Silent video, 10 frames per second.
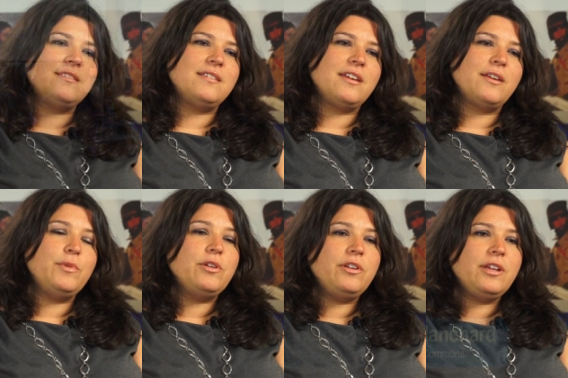is a
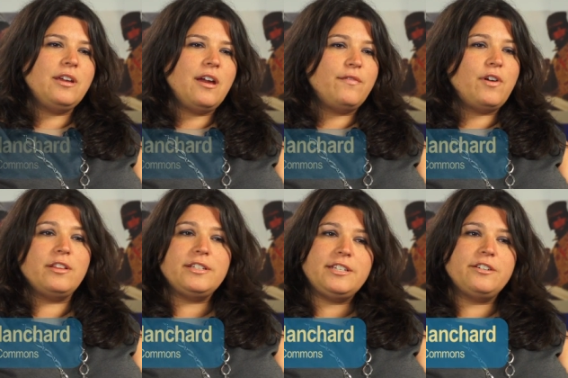community of
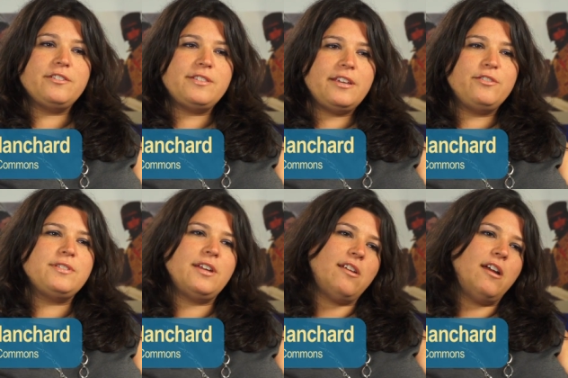volunteers that
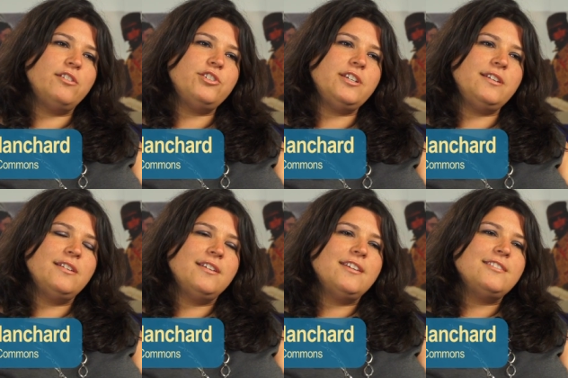use technology
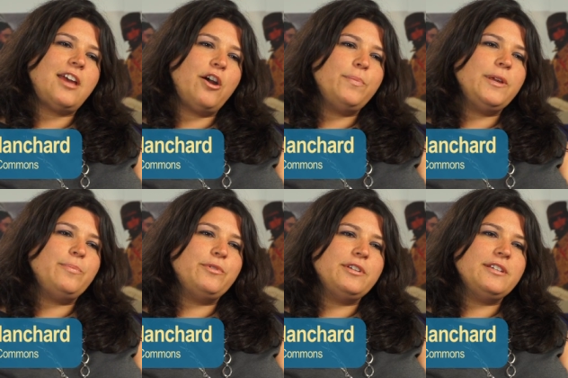to help
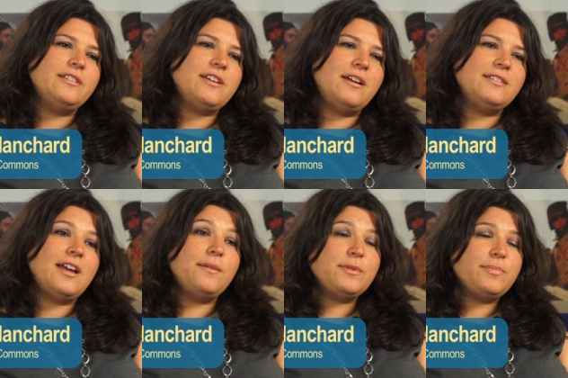people in uh,
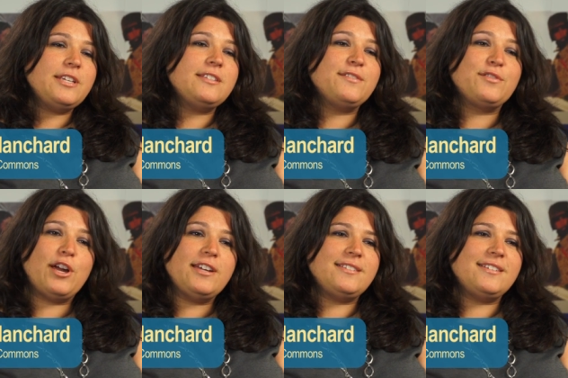times and places of
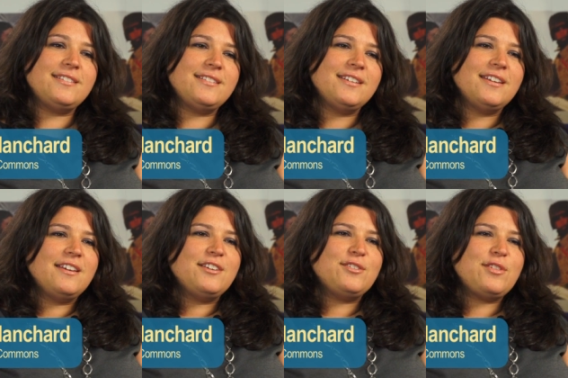crisis.
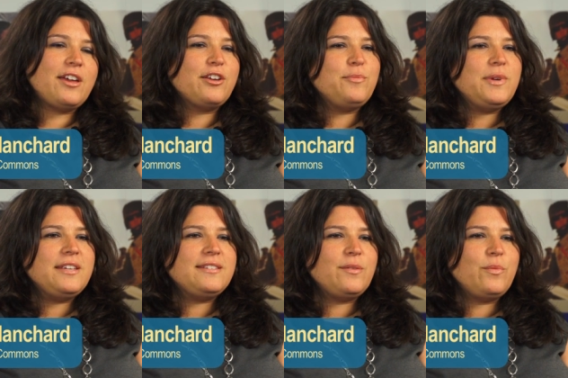So that could
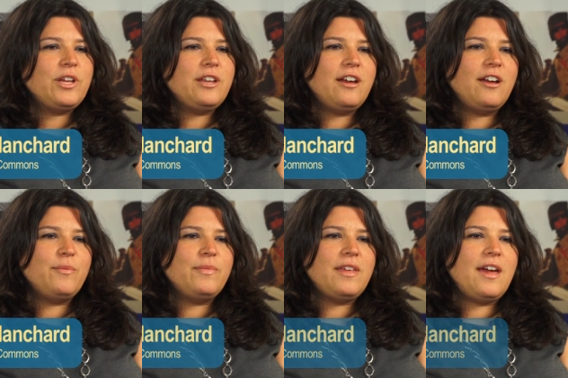be someone
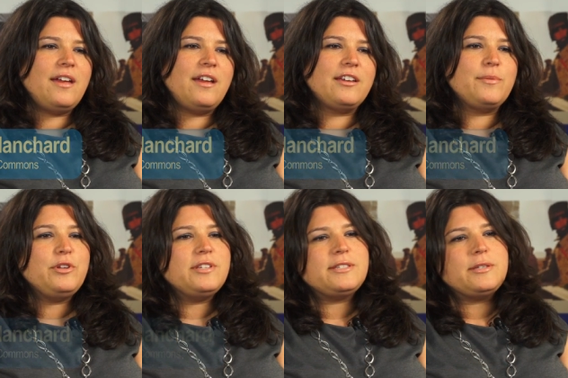um, that a
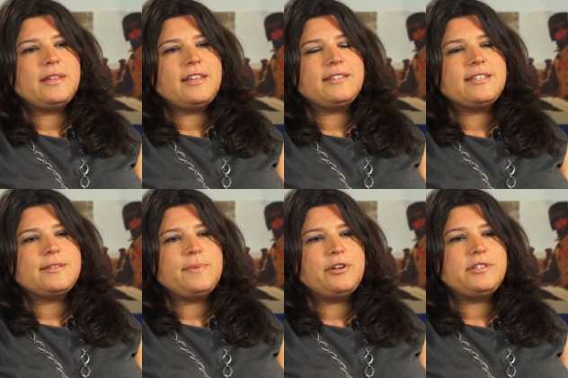community that's
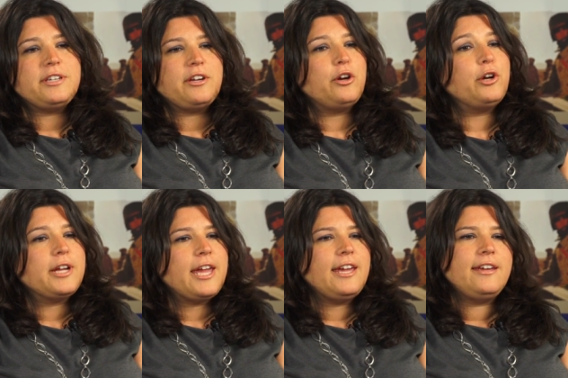experiencing a
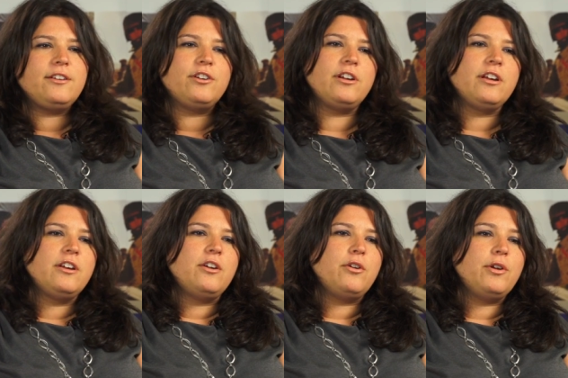hurricane or,
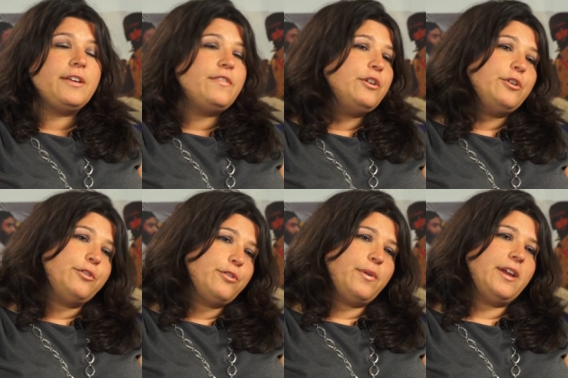or even an
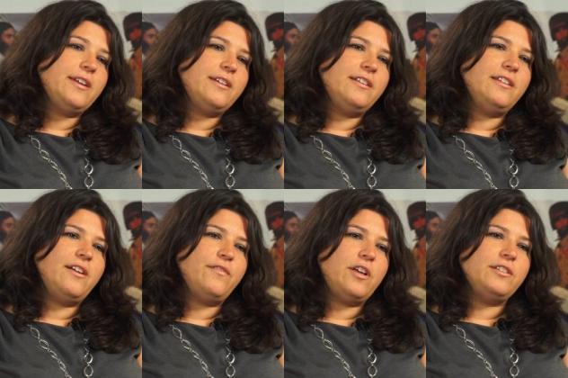earthquake. And
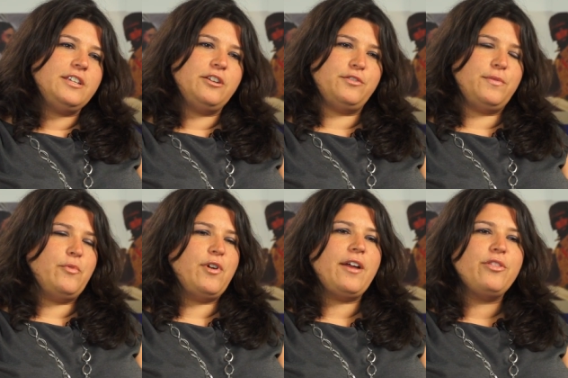uh, volunteers
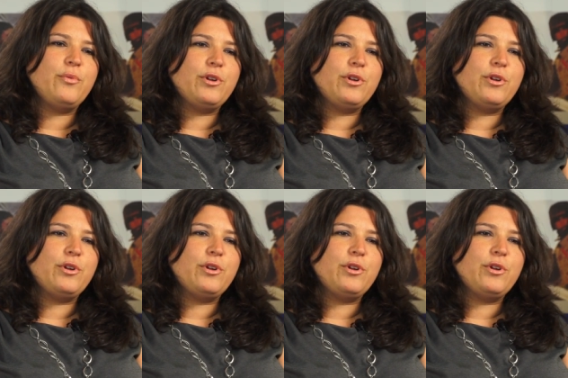from around the